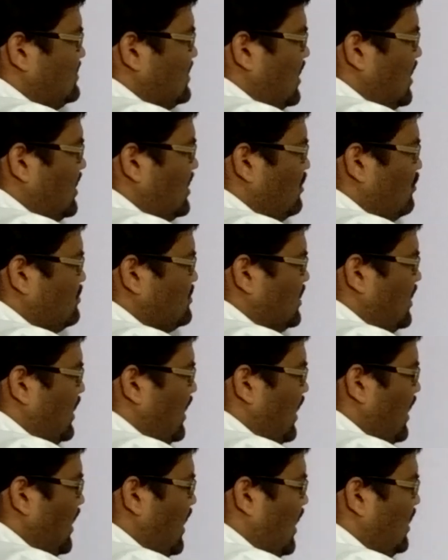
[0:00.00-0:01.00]
secondary oocyte
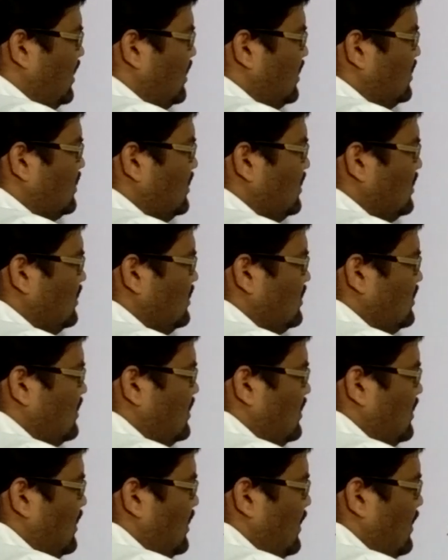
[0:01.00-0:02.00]
again under
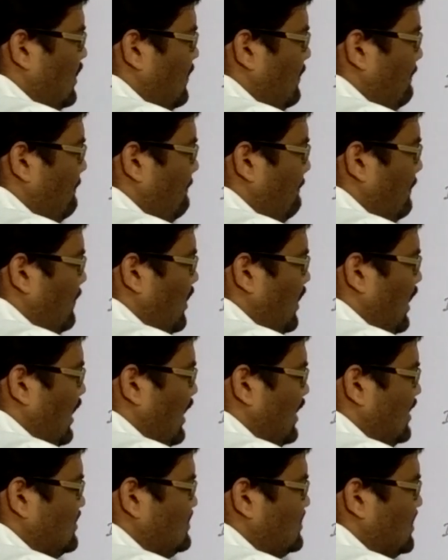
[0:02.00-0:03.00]

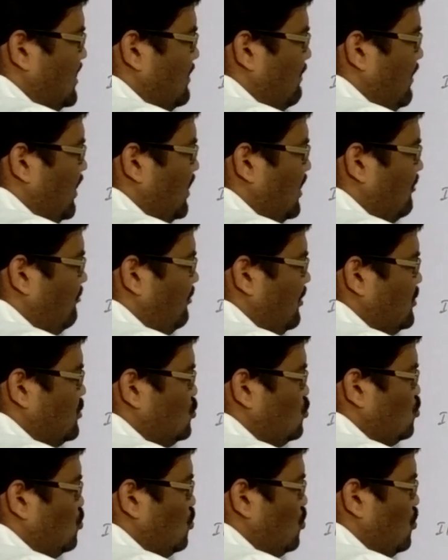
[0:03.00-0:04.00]
arrest at
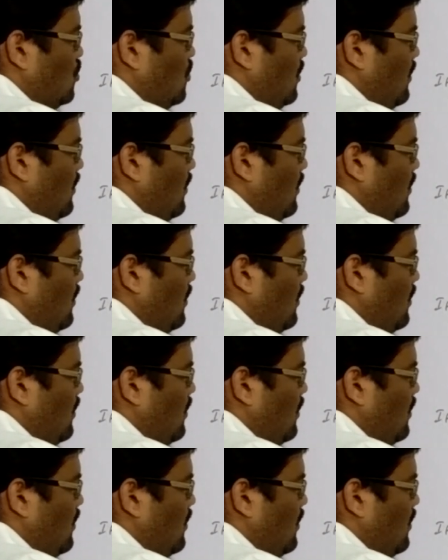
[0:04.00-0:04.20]
metaphase 2.